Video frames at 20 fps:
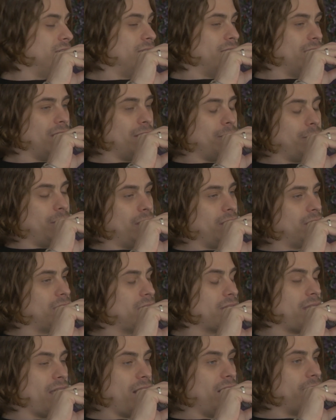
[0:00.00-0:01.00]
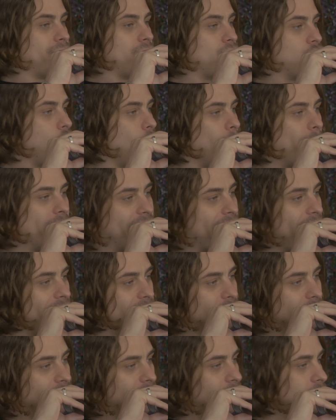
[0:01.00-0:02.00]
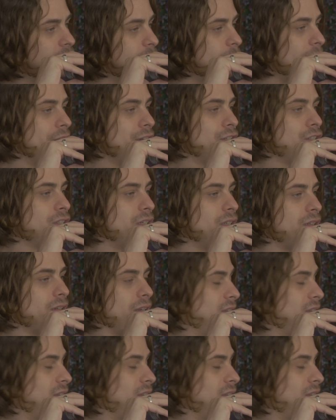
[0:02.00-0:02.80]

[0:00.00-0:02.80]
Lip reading: You know what I mean? Then if nobody ever hears my shit,